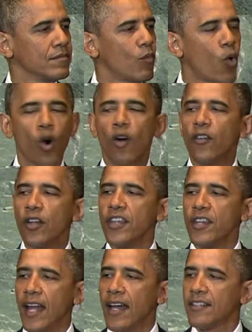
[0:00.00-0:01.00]
Moreover,
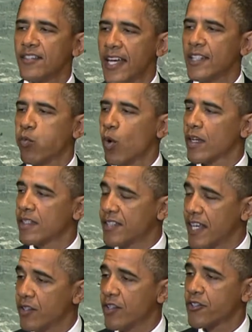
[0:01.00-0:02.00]
the United States will
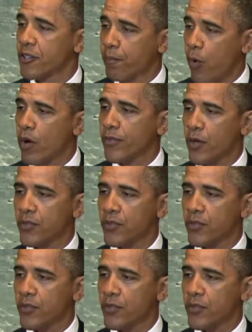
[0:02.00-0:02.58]
continue to support